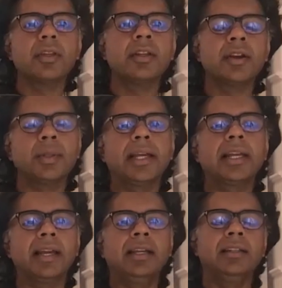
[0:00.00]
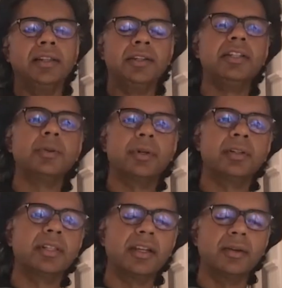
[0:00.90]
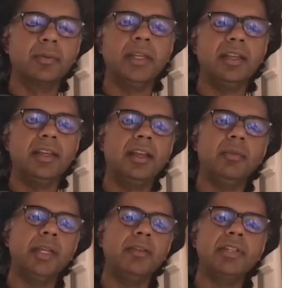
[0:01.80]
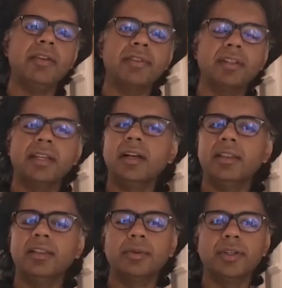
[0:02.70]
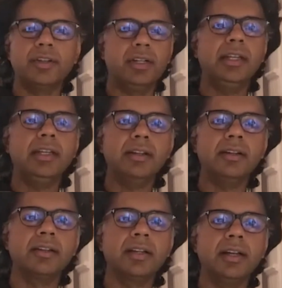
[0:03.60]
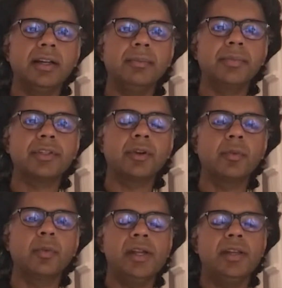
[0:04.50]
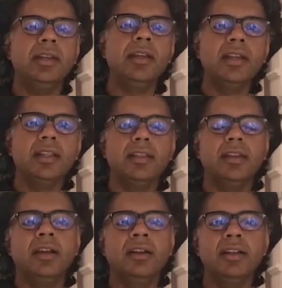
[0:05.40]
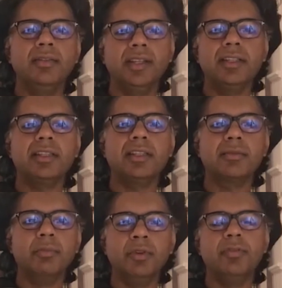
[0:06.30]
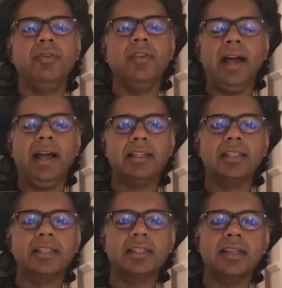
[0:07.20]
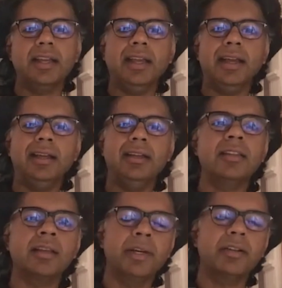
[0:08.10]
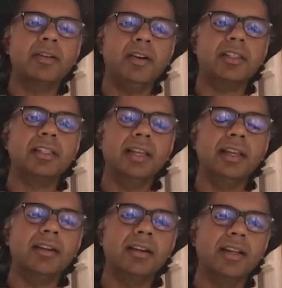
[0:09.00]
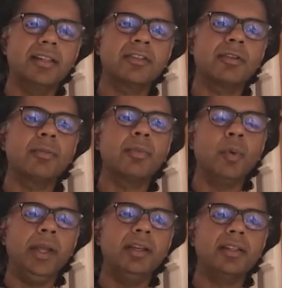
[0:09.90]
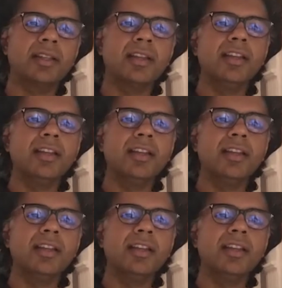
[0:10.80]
like I alluded to earlier, we have definitely gone through a journey here. So when the narrative is move fast and think about cost later, at a certain point,